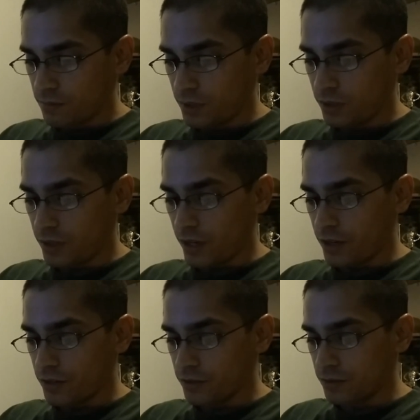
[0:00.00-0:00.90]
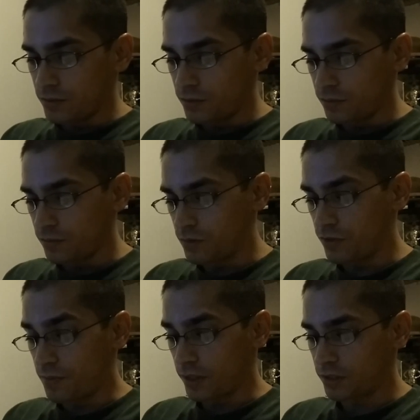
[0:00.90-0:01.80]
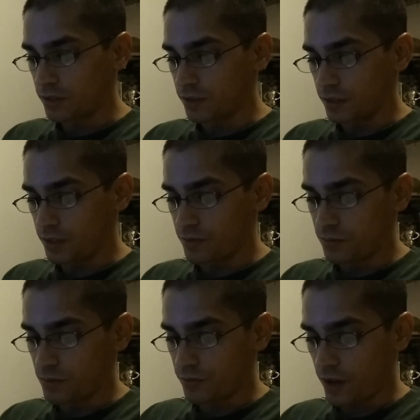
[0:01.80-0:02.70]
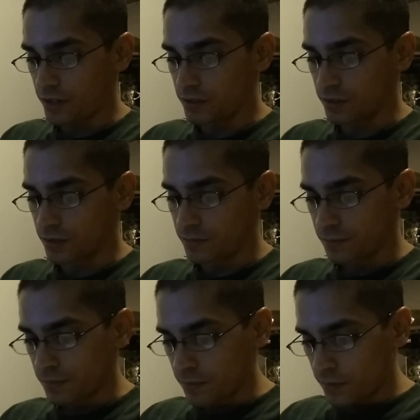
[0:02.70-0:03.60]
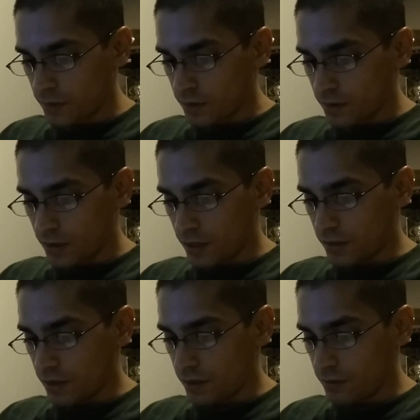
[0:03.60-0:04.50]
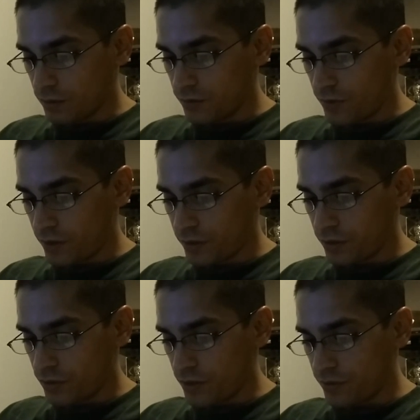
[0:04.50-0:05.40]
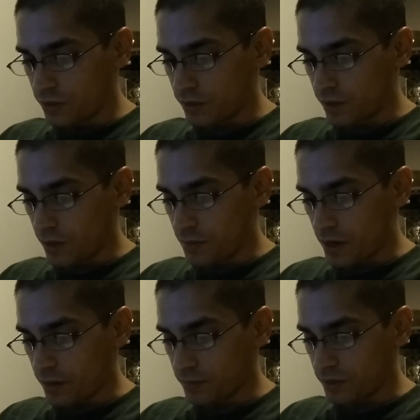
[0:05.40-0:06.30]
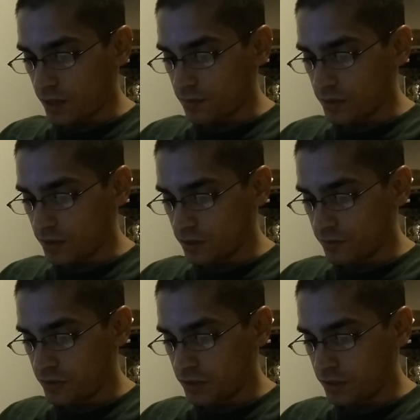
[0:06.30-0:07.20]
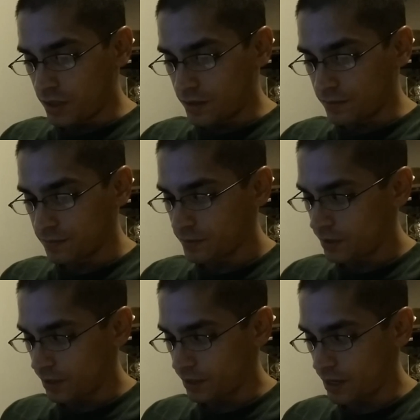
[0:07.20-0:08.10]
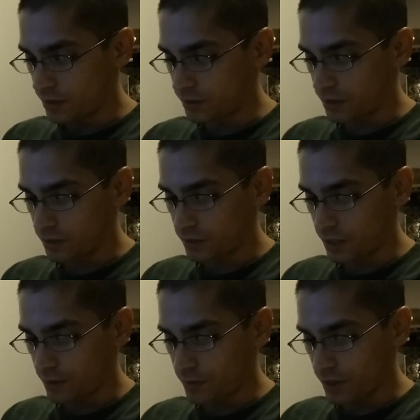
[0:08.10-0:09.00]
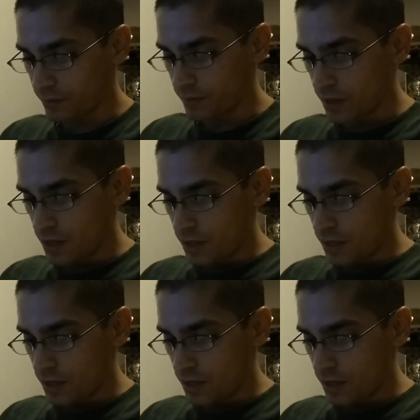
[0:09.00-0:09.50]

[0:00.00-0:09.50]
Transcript: be heir with my son, even with Isaac. And the thing was very grievous in Abraham's sight because of his son. And God said unto Abraham,